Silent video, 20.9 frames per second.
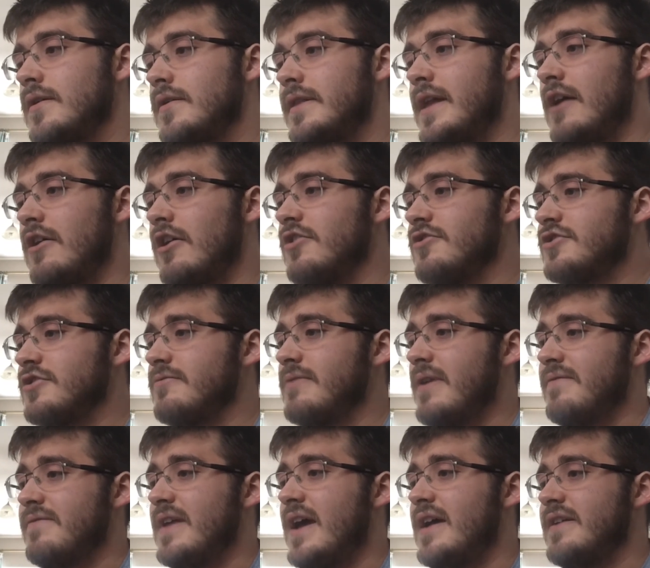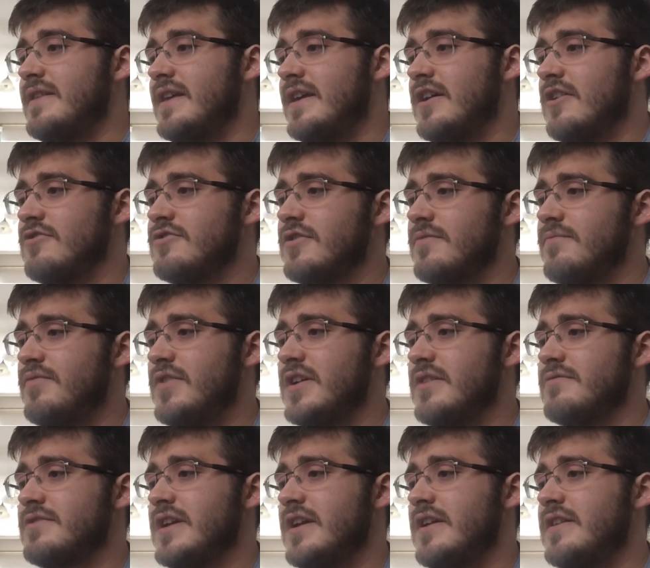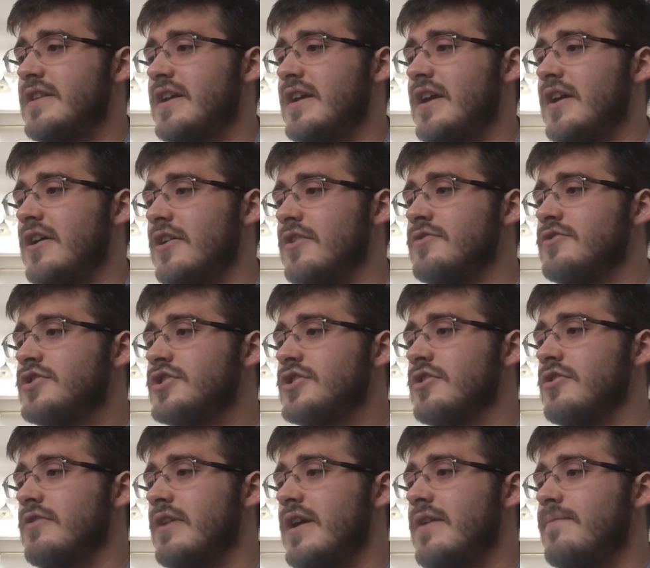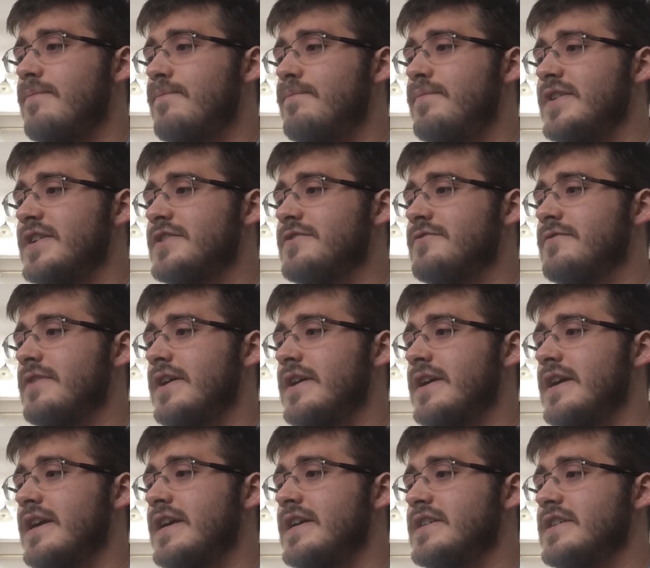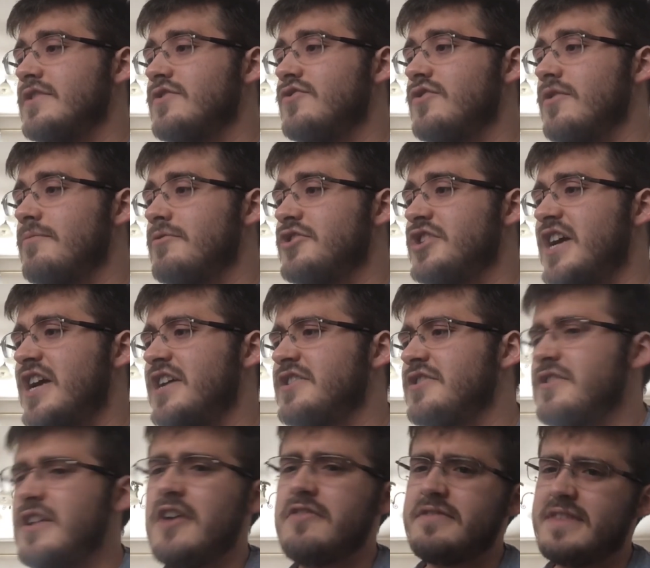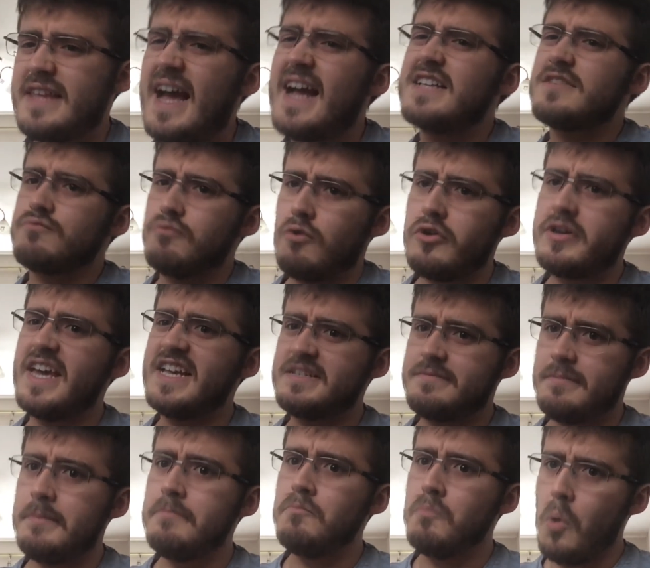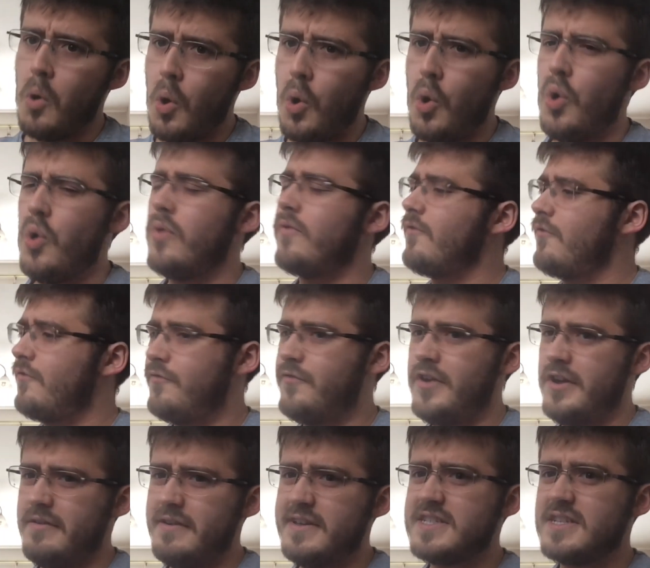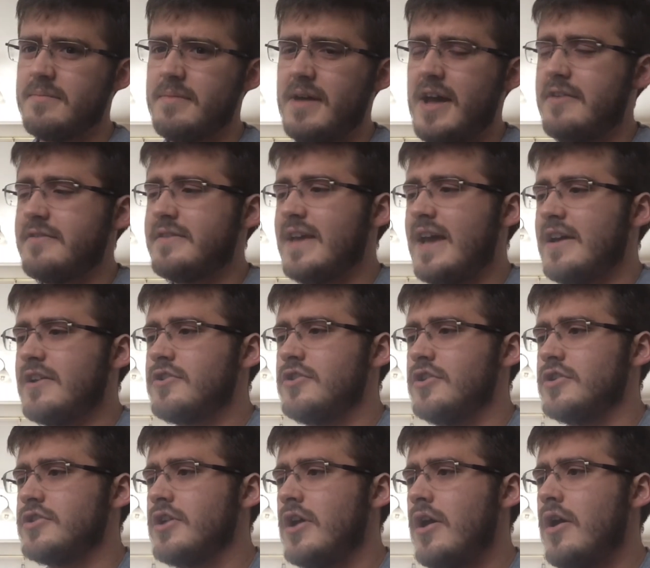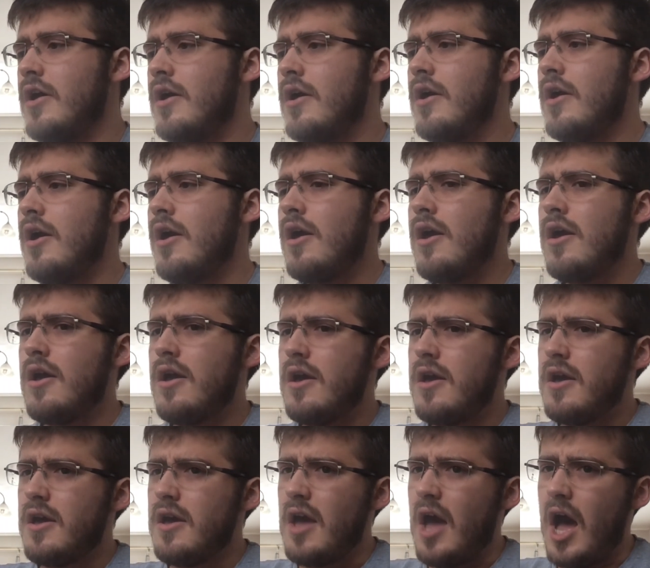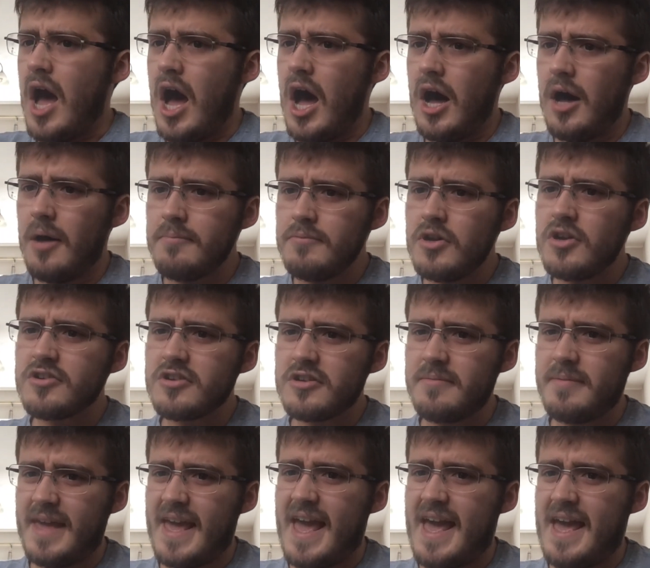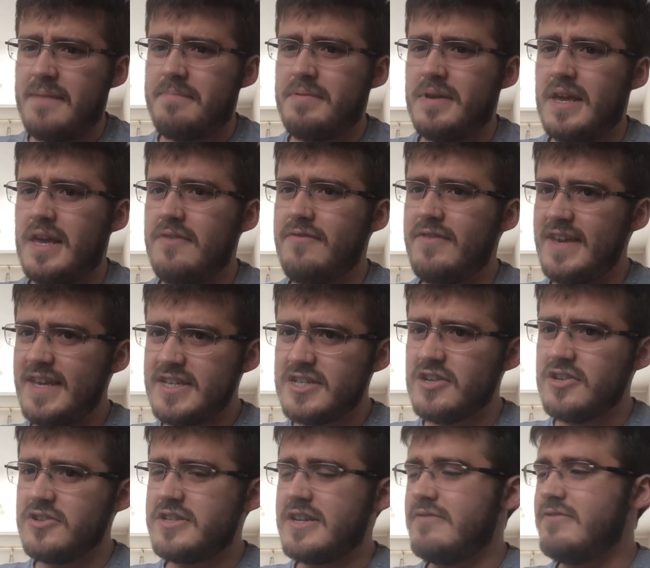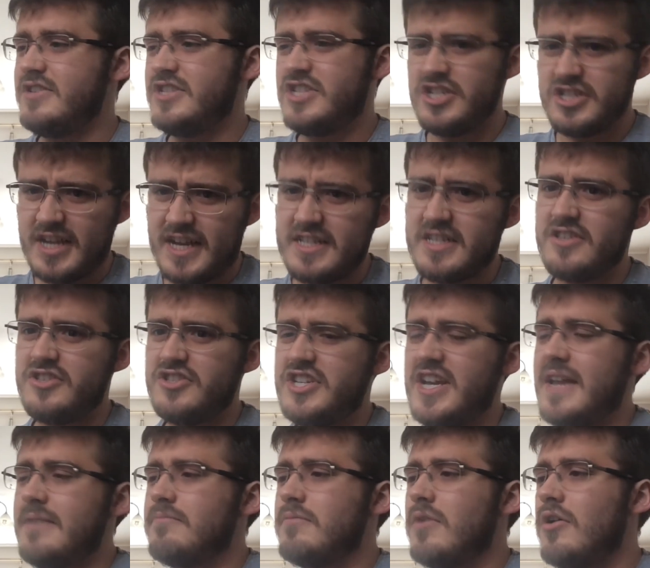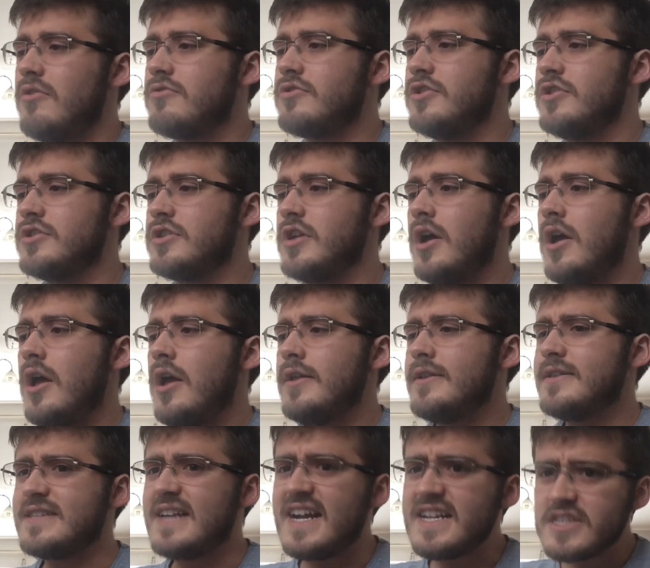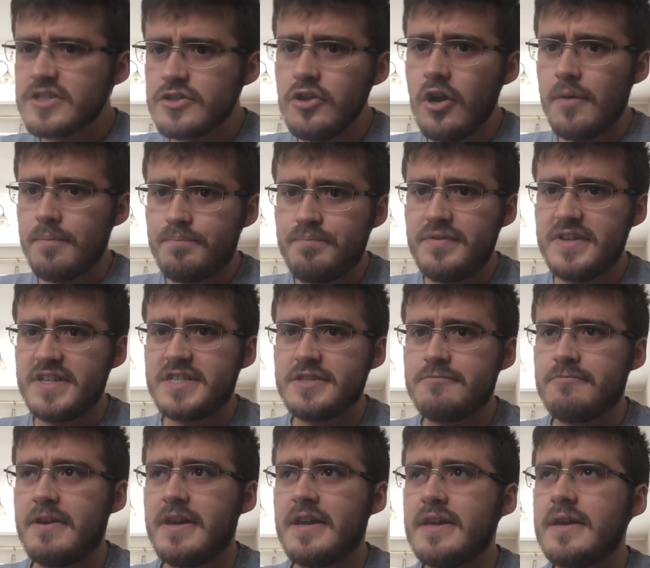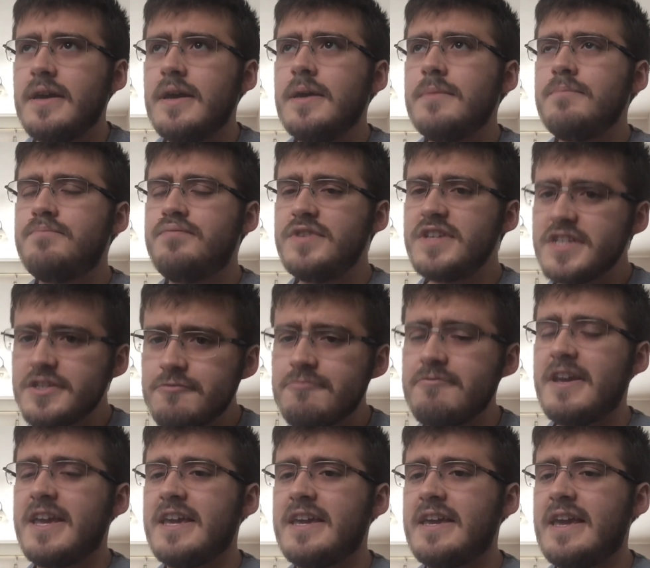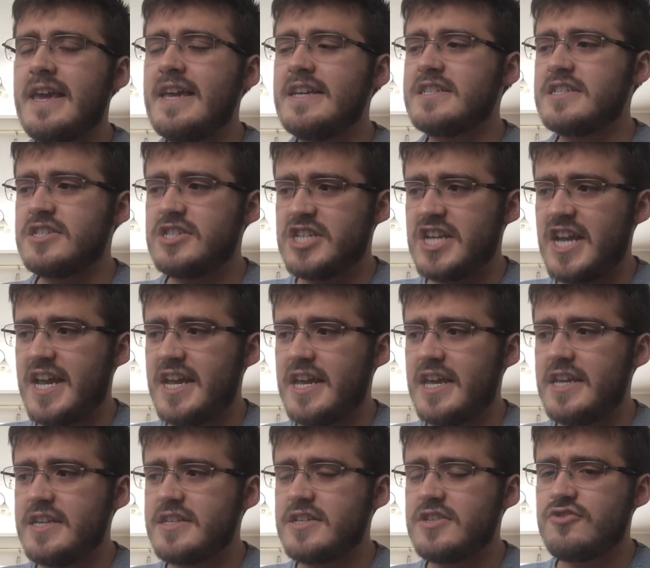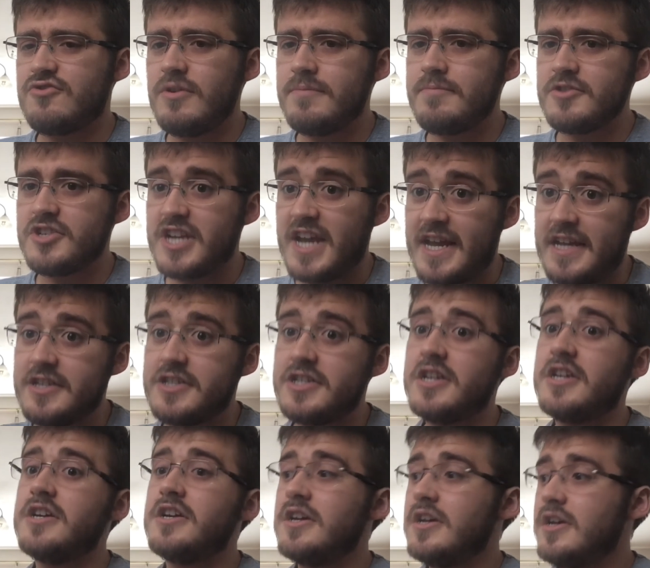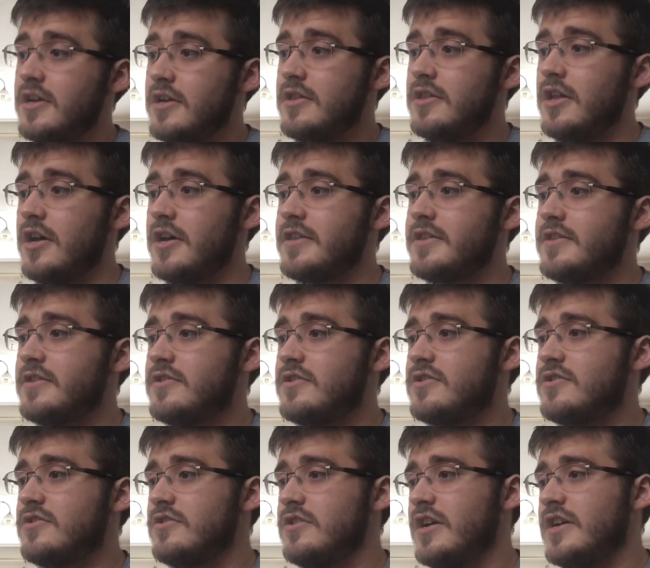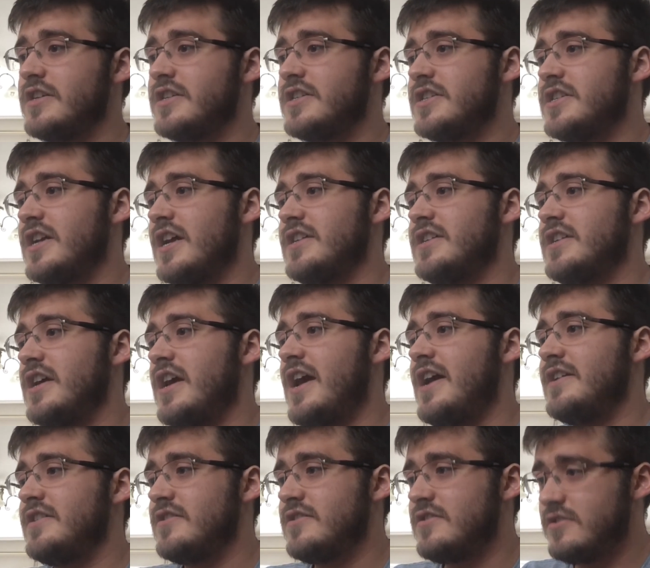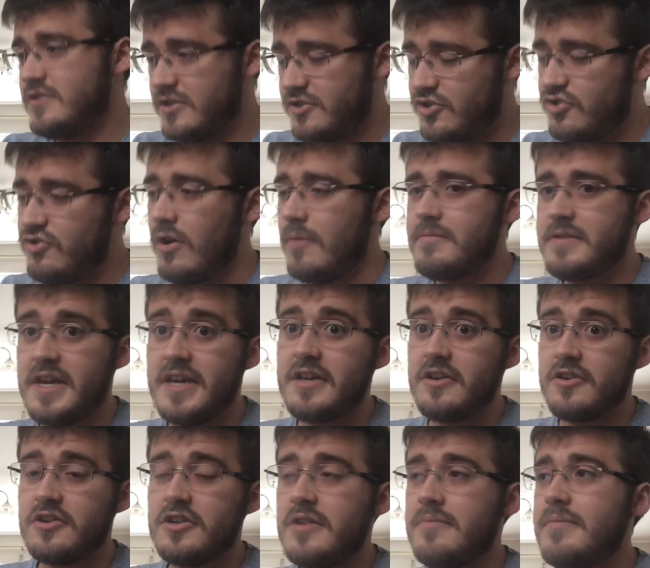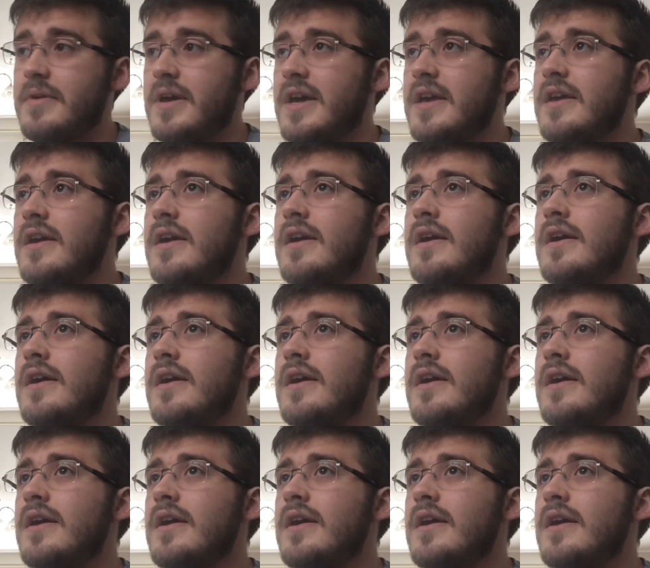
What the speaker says: Now, also with that, they also bring up saying they're unsure if Blitzwing is a triple changer. Now, that's what gets me more furious about that, because I'm not going to be happy if he turns out he just has the jet mode, because that's not Blitzwing. Blitzwing is a triple changer like Shatter and Dropkick are going to be.